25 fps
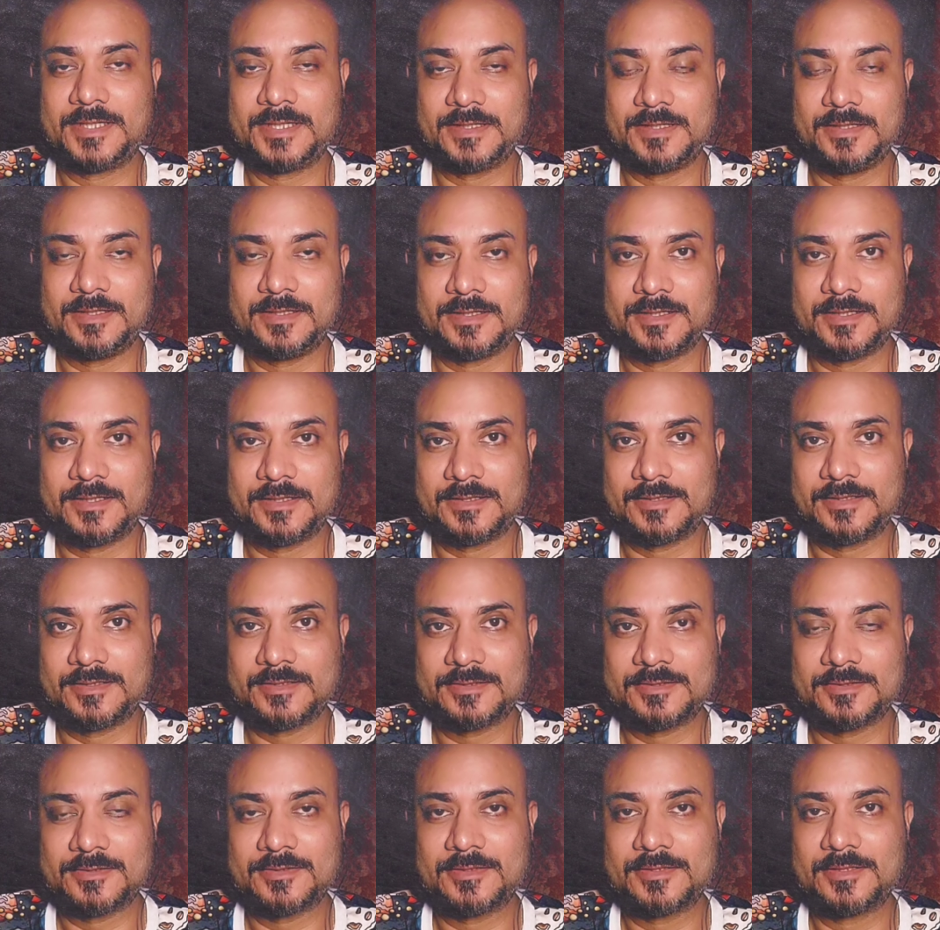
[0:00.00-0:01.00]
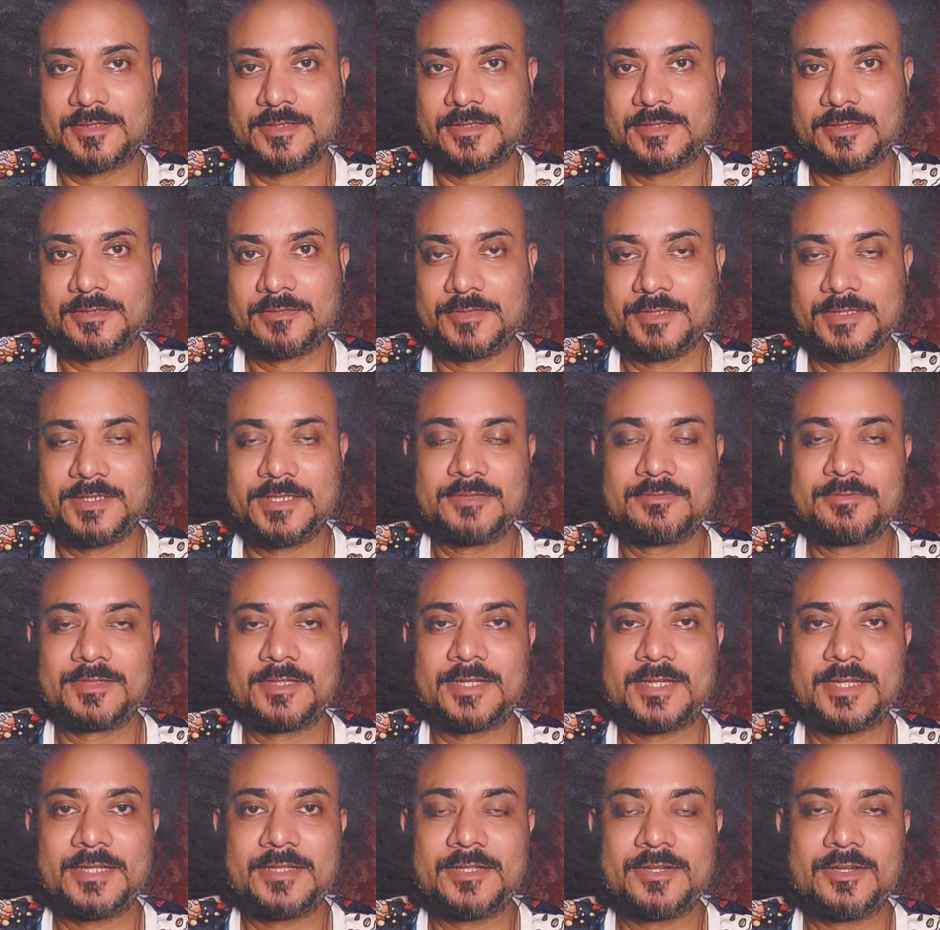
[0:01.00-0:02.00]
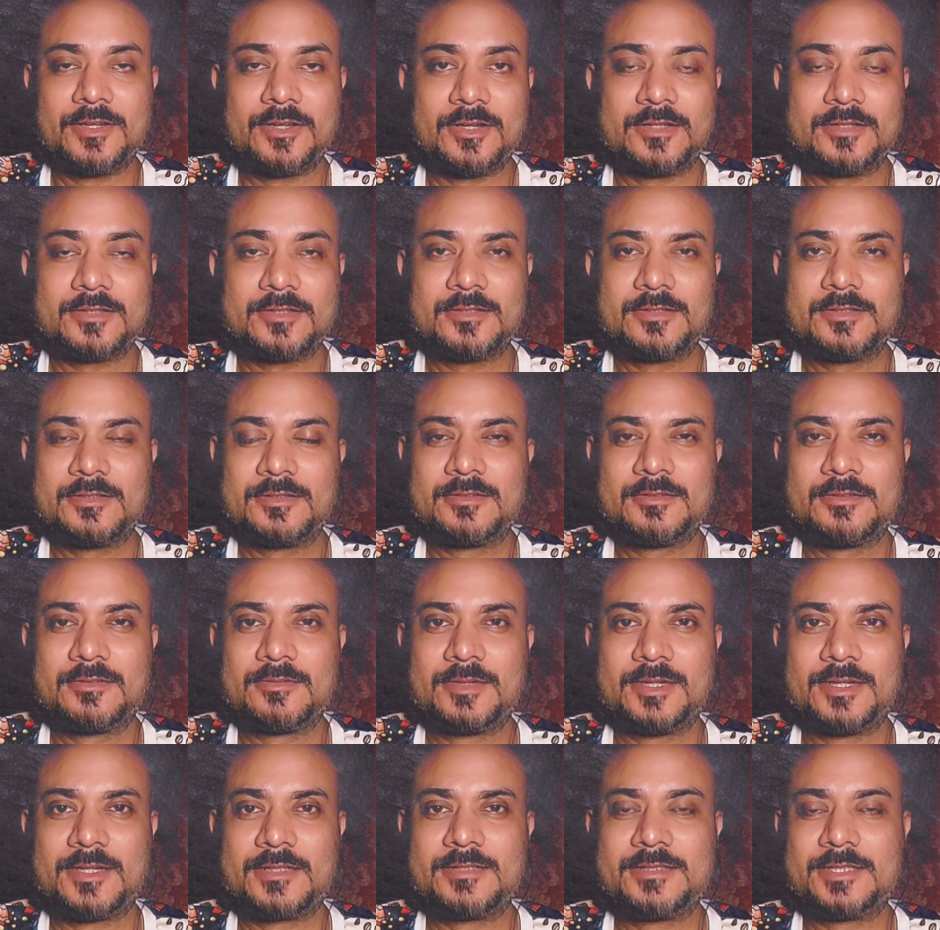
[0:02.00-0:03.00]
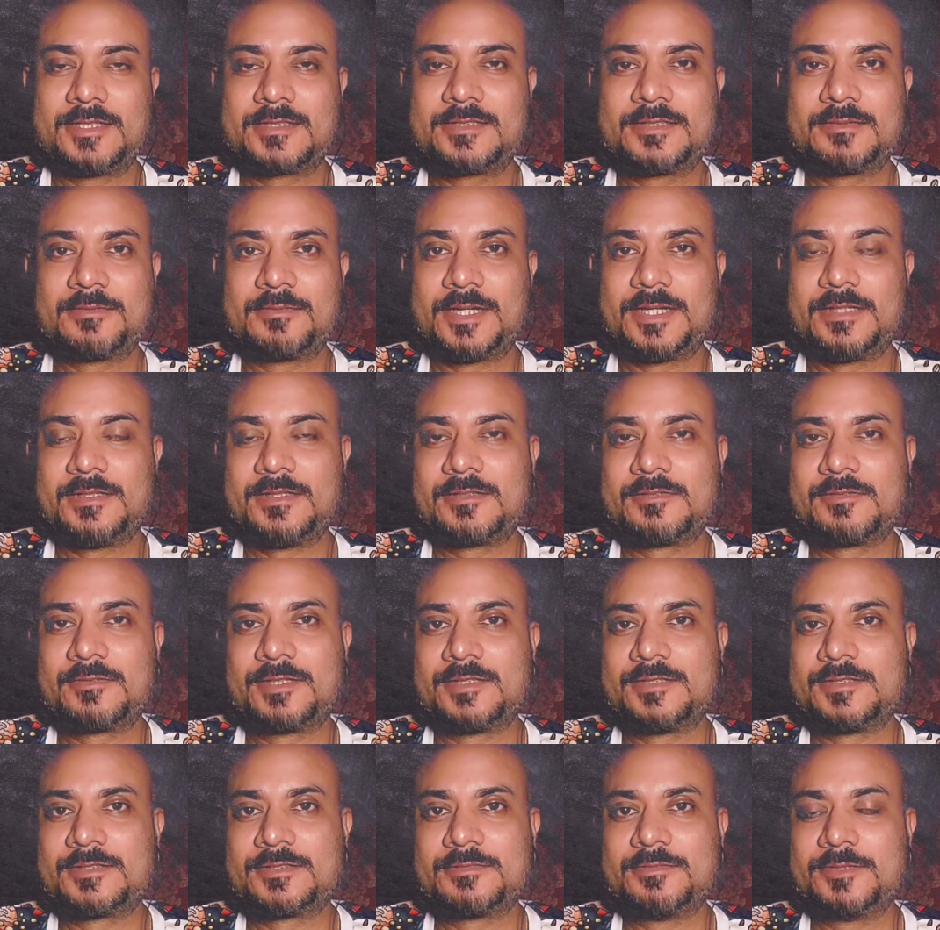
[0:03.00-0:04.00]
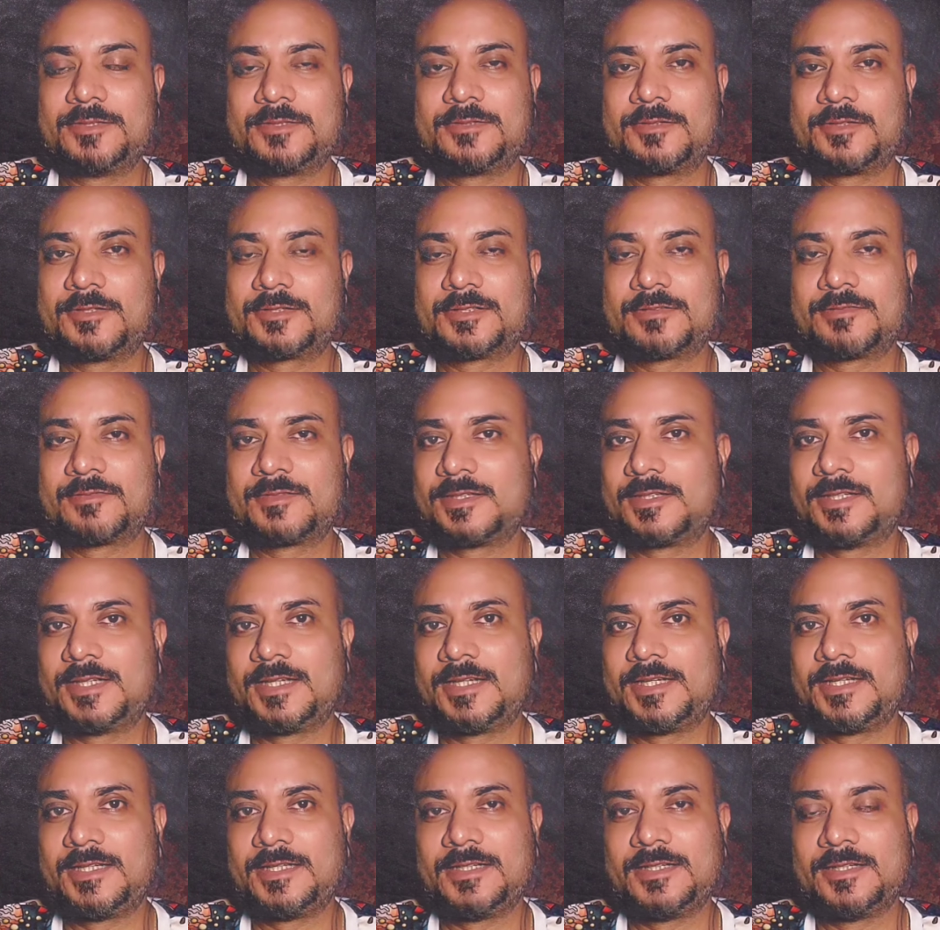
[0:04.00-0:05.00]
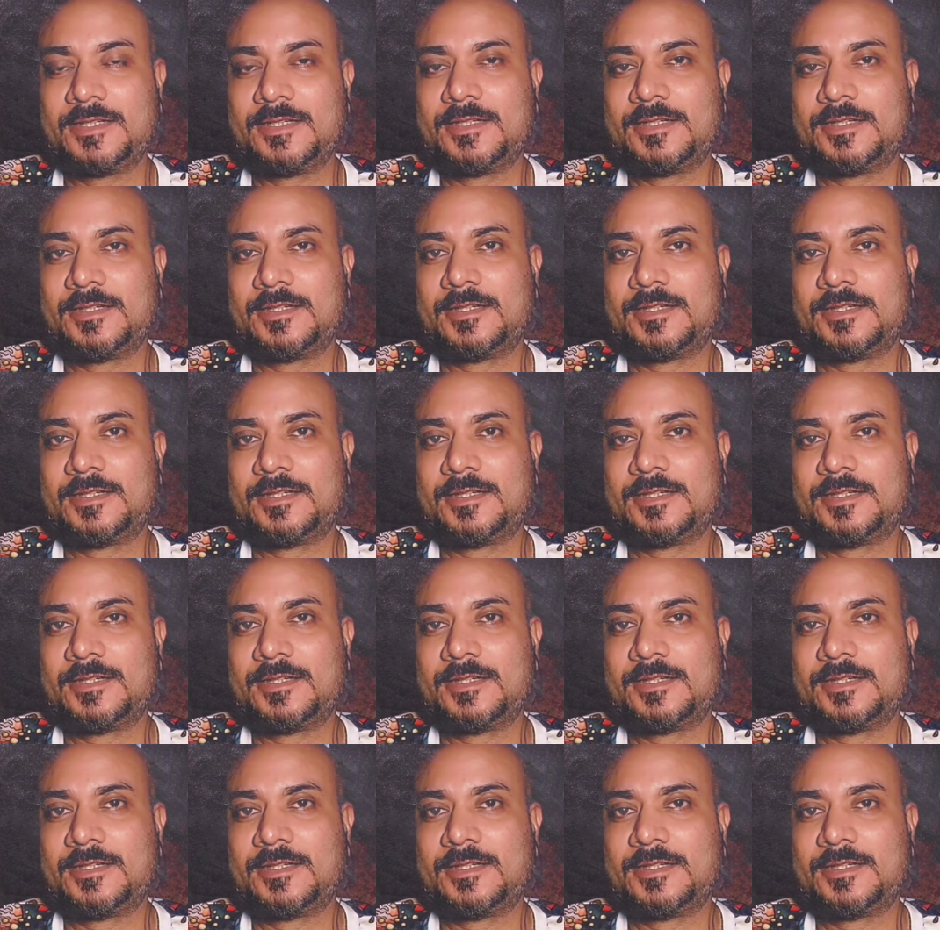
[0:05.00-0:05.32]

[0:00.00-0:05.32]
the indicators, which even I thought are just the minor ones because of the daily